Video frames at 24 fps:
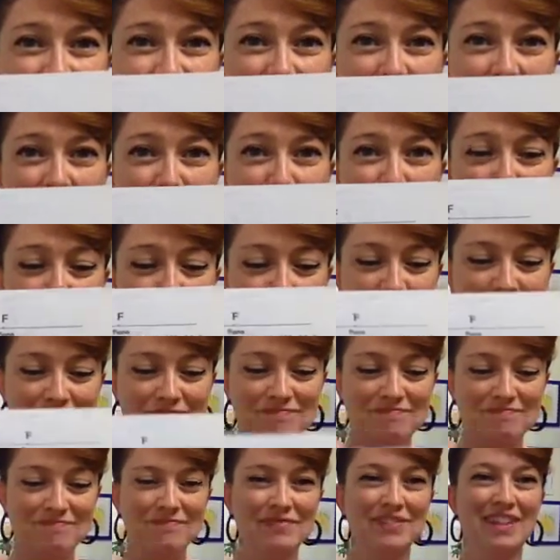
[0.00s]

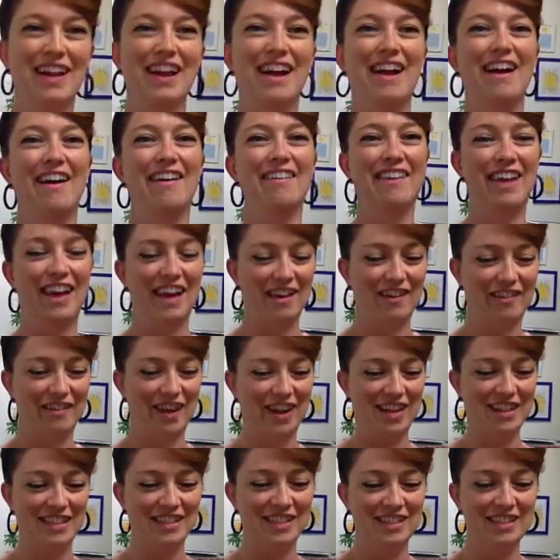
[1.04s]
F. Okay,
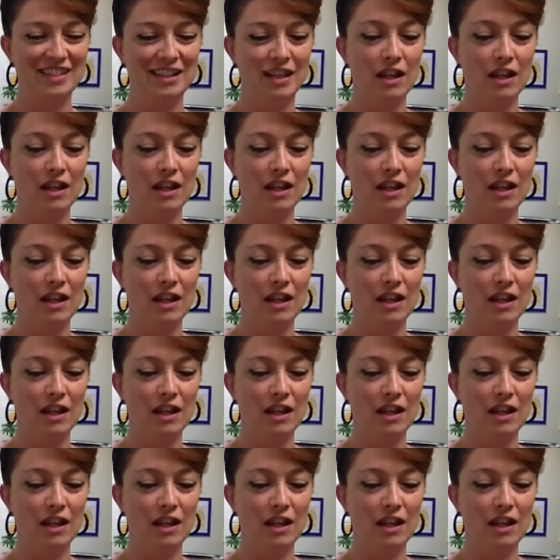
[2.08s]
great.